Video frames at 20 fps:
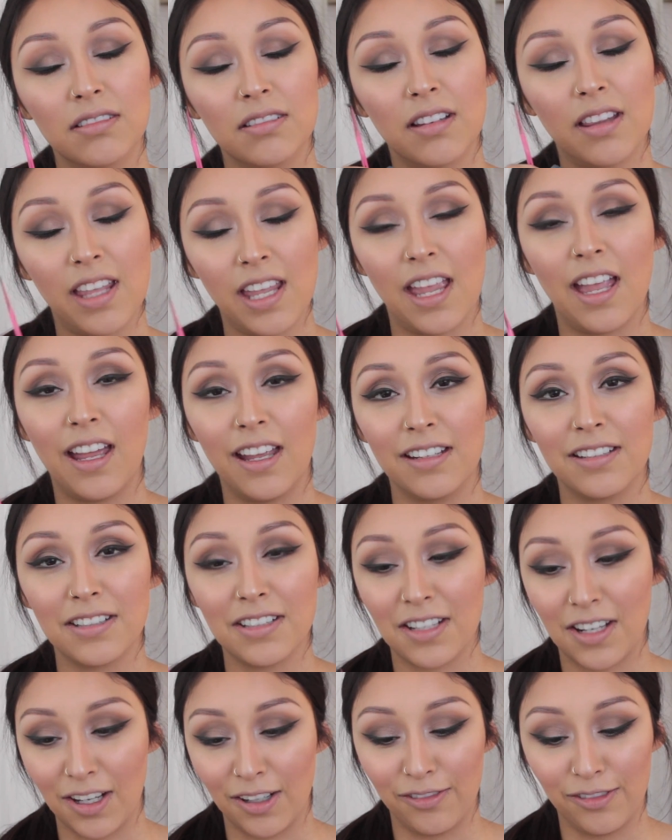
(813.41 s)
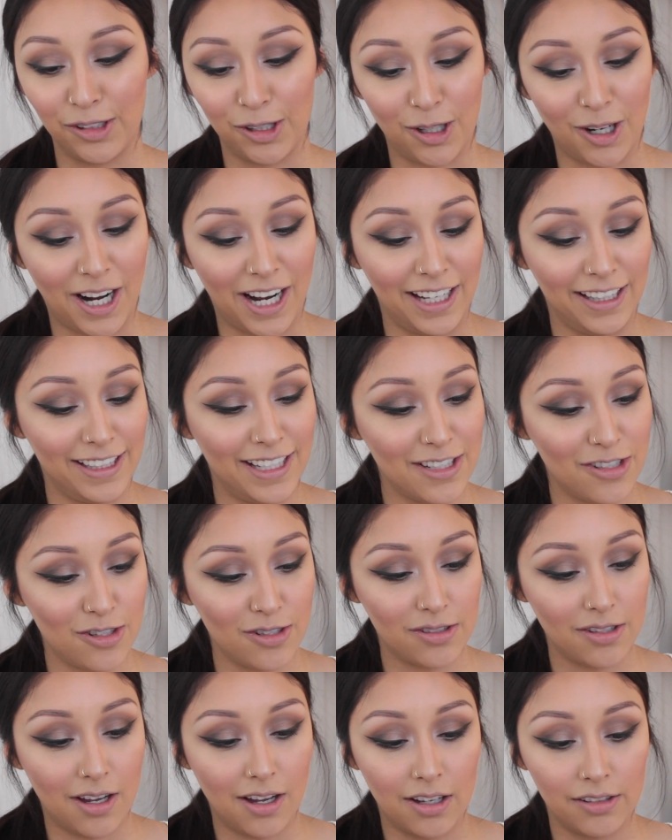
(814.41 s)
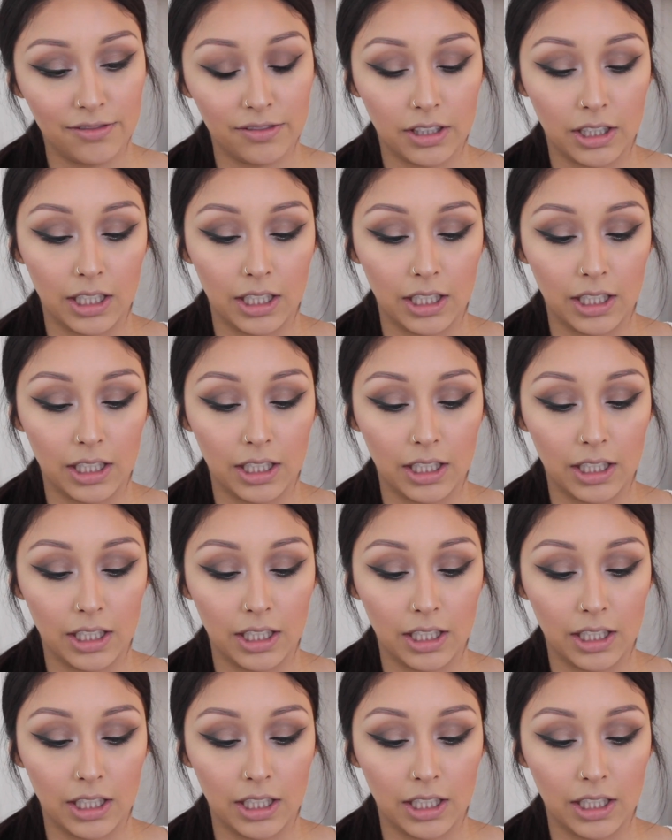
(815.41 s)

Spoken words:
the end of your eyelashes off?